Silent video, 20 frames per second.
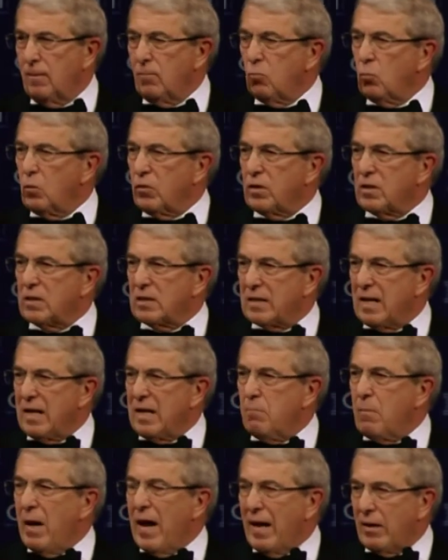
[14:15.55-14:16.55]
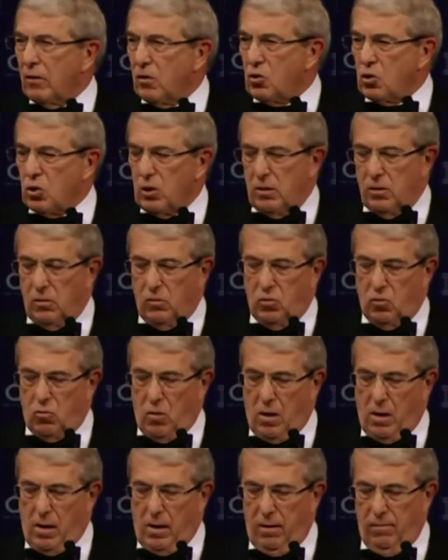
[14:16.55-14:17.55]
with the same energy and
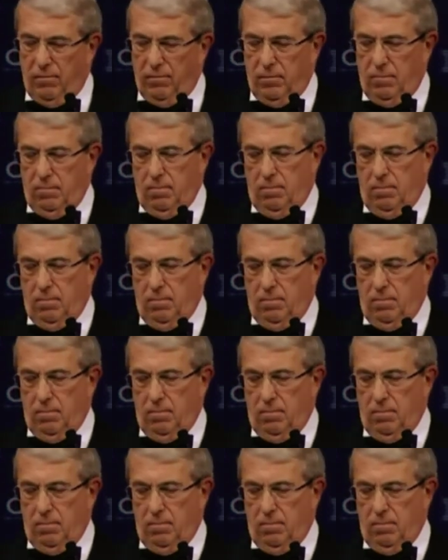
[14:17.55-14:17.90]
drive.